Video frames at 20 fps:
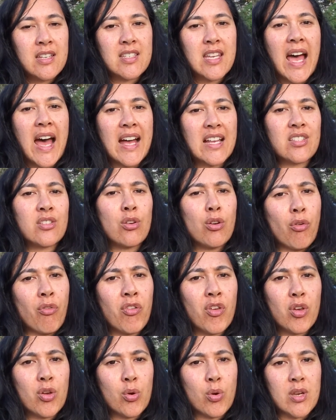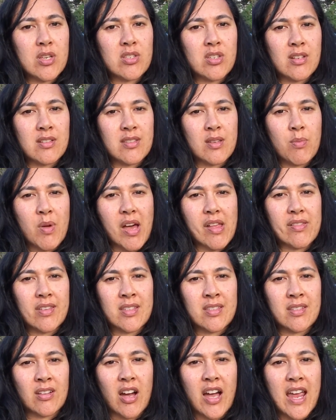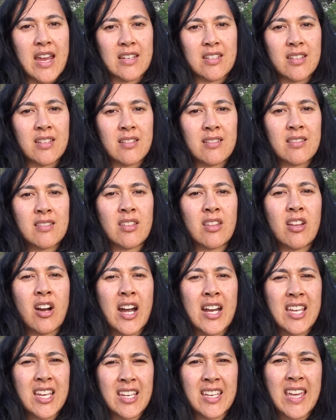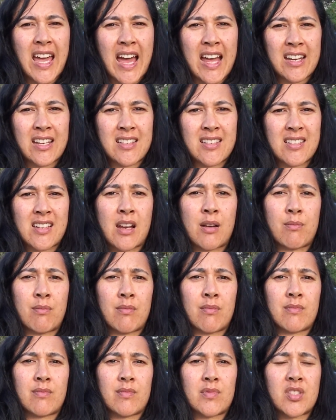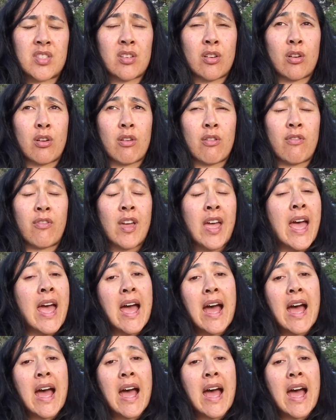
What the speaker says: to ask her a few questions about the site so that I could garner some sort of